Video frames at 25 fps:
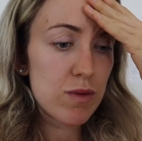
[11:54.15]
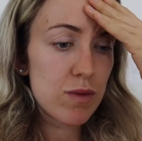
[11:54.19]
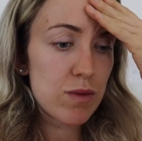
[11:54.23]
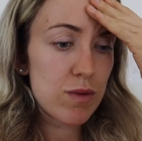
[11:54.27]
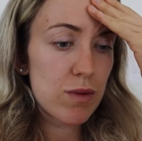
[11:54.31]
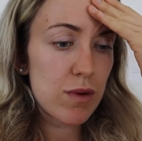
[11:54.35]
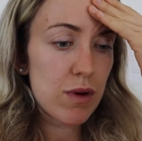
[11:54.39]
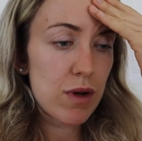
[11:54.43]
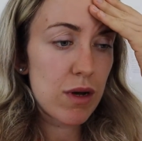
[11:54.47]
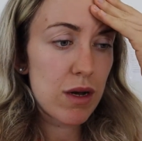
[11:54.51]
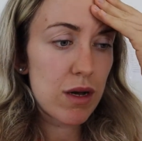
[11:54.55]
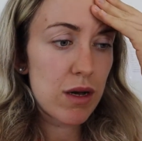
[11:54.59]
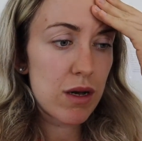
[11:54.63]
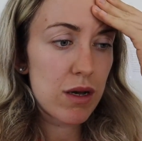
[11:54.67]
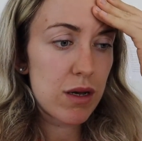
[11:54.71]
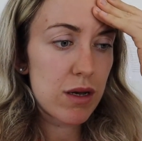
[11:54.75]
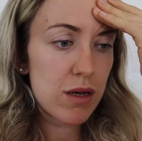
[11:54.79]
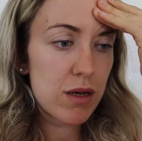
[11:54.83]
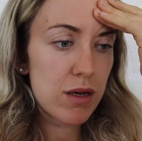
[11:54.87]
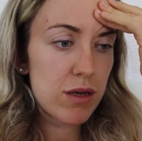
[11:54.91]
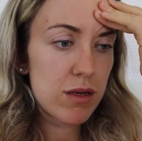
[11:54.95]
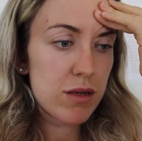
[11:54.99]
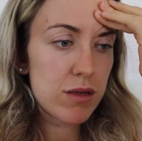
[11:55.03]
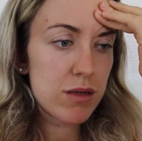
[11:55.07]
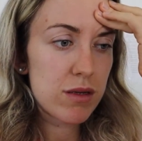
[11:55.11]
wrong
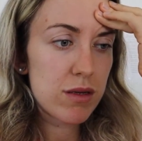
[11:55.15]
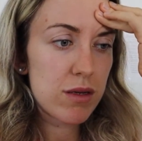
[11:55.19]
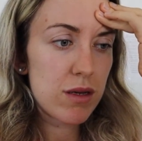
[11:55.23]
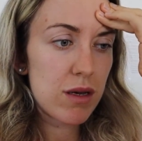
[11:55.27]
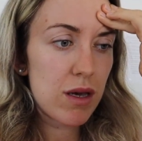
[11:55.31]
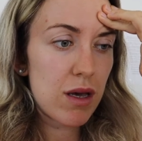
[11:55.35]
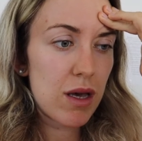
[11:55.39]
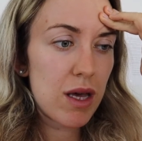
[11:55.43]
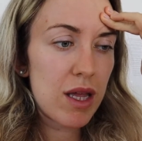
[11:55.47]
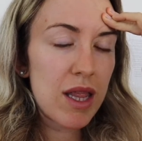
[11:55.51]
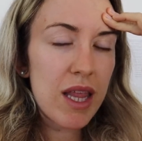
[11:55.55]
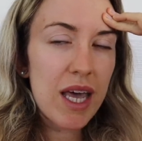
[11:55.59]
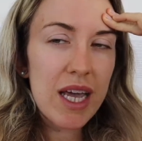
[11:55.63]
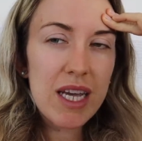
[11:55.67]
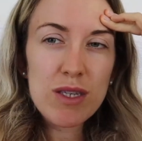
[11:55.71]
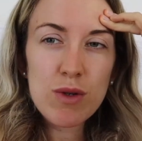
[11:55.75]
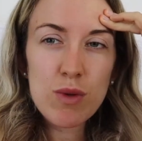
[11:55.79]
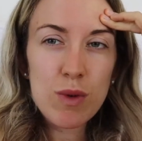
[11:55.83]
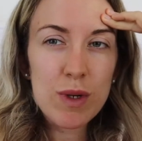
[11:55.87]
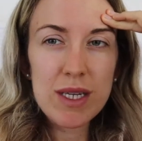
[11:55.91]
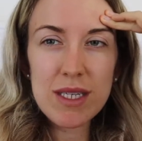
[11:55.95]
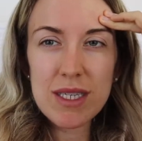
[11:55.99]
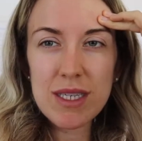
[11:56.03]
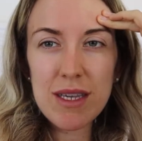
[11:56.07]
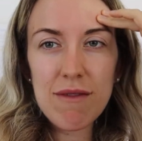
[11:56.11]
in like
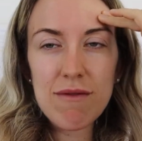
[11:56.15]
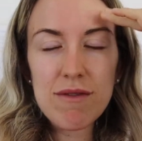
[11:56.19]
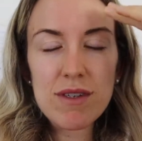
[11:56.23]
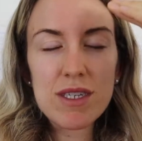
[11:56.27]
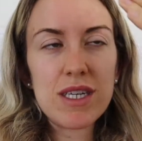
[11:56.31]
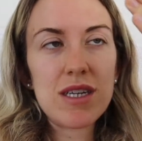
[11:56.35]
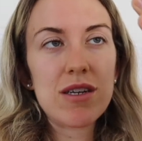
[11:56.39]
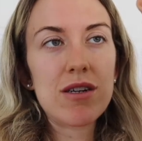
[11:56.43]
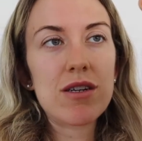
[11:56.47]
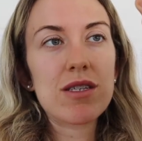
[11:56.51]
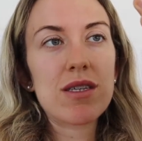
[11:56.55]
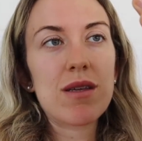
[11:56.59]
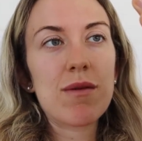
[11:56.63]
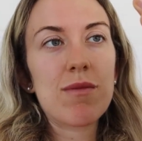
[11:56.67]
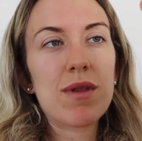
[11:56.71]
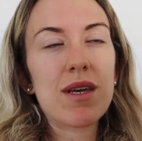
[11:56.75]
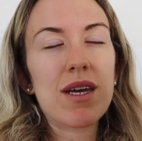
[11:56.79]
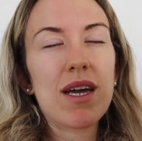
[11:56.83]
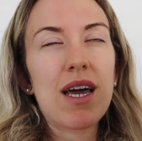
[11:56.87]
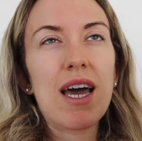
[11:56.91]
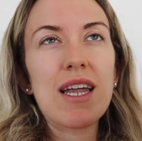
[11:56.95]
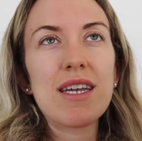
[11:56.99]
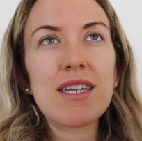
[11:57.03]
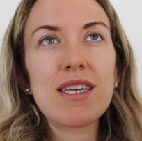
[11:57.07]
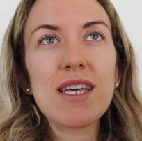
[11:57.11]
2017 or something.
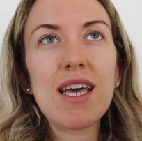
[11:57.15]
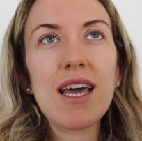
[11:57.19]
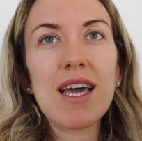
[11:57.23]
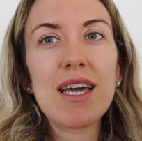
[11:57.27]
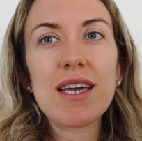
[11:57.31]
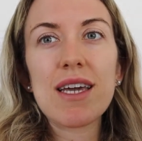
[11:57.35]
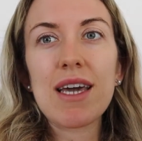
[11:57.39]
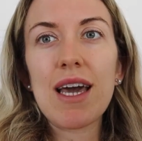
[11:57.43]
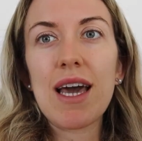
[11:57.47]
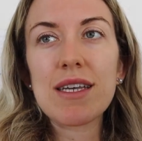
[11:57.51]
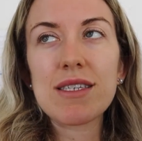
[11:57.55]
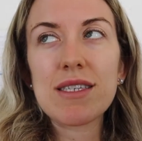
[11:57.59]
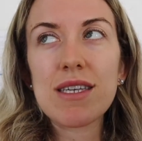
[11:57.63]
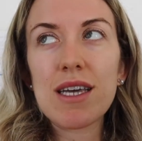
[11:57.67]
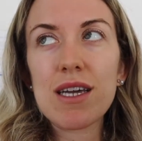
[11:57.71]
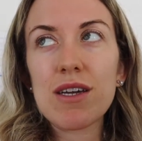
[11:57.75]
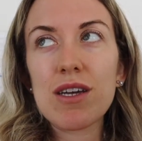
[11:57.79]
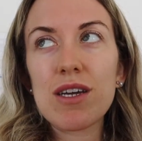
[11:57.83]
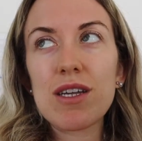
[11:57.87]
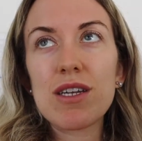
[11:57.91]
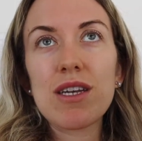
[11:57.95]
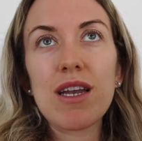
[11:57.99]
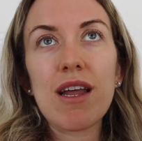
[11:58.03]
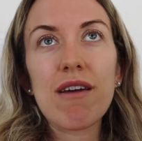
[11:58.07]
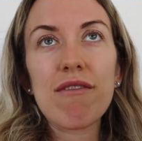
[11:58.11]
I had to like guess. I
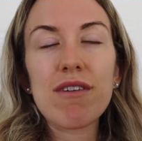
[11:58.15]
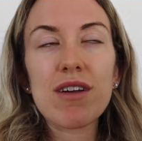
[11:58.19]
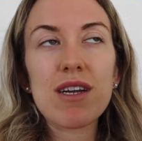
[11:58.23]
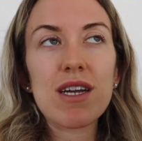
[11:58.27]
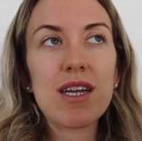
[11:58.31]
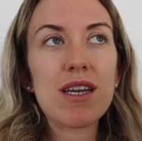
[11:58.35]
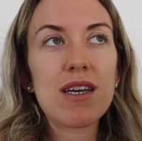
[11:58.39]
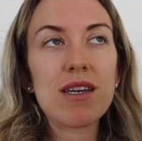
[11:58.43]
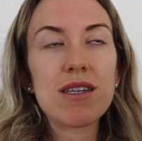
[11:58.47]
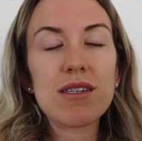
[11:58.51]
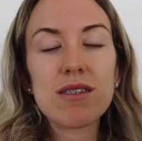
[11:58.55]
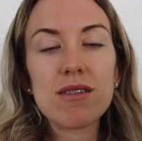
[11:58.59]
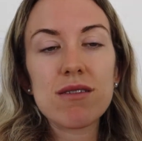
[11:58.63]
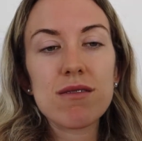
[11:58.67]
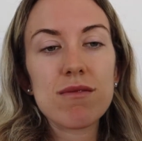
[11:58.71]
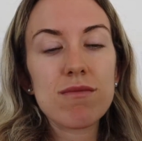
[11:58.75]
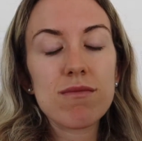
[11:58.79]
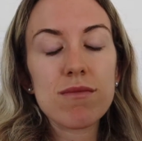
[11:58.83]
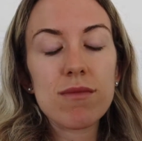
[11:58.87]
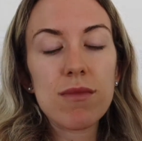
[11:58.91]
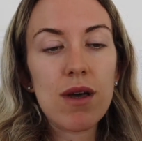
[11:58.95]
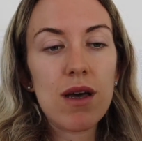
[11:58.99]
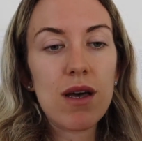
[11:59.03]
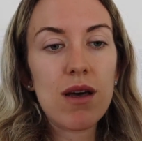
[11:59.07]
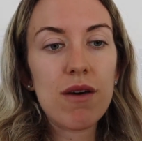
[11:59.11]
could never get a,
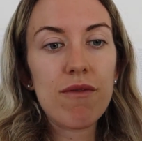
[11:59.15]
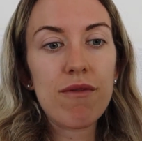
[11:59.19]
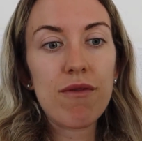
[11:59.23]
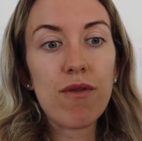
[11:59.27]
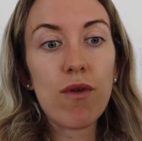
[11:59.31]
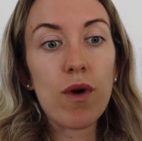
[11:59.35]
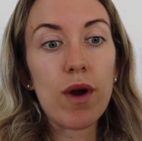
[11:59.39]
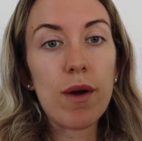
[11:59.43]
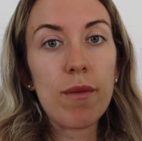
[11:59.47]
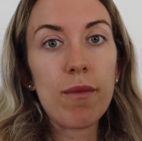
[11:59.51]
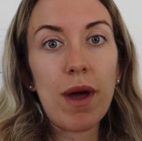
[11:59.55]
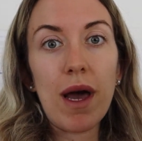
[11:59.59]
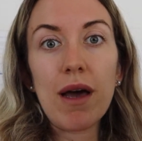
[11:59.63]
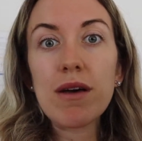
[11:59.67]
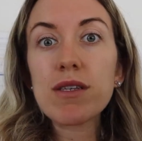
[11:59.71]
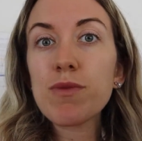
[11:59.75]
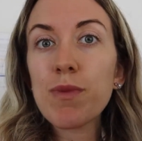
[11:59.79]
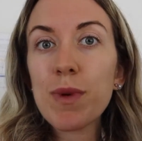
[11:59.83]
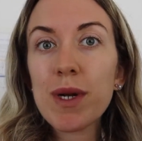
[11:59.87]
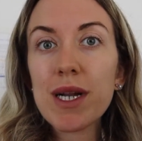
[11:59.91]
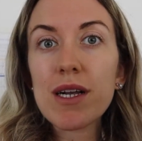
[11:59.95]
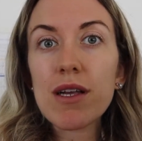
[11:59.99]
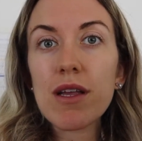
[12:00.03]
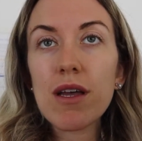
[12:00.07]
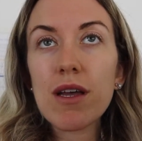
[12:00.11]
a form, but I was
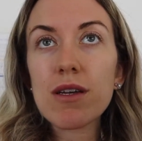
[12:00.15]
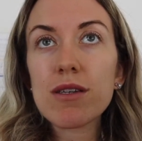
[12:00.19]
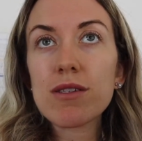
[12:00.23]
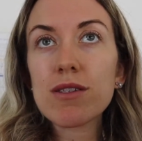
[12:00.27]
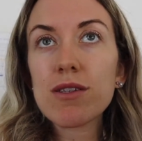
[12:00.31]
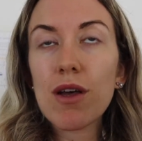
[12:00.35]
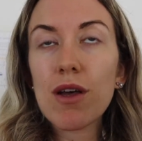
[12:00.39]
pretty close.